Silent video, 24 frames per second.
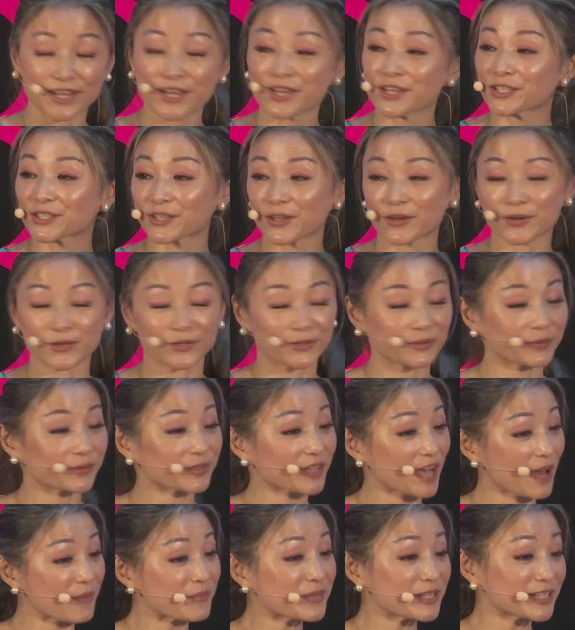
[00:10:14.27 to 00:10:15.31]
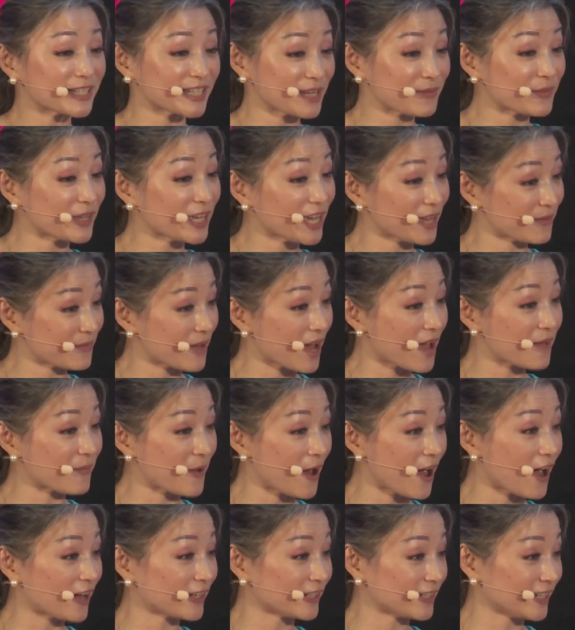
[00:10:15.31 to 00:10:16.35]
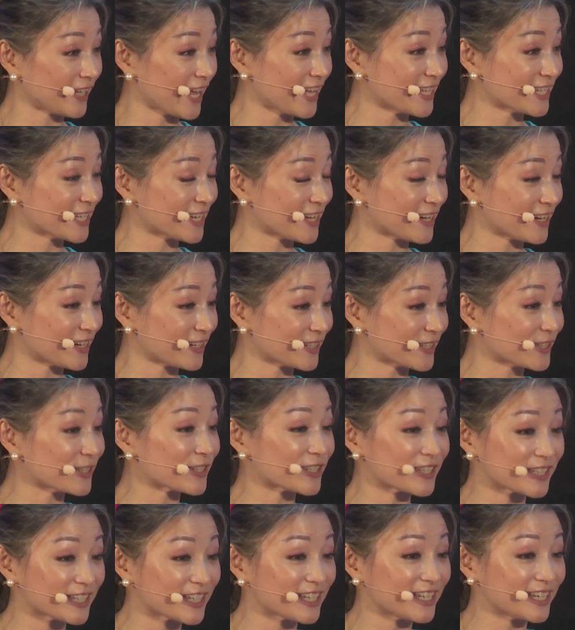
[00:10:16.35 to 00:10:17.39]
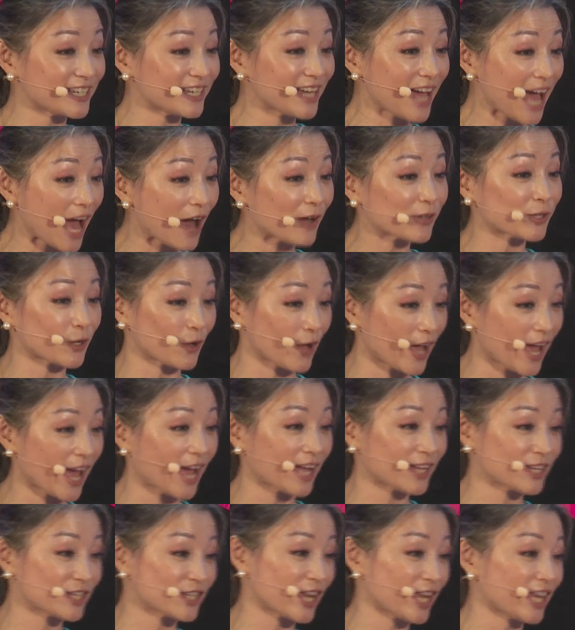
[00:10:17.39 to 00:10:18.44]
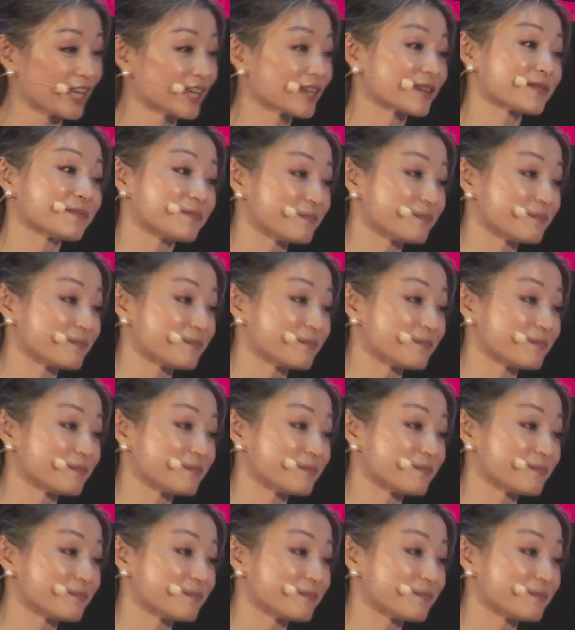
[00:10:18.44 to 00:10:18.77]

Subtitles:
So come and see me and my partner later to see how your handshake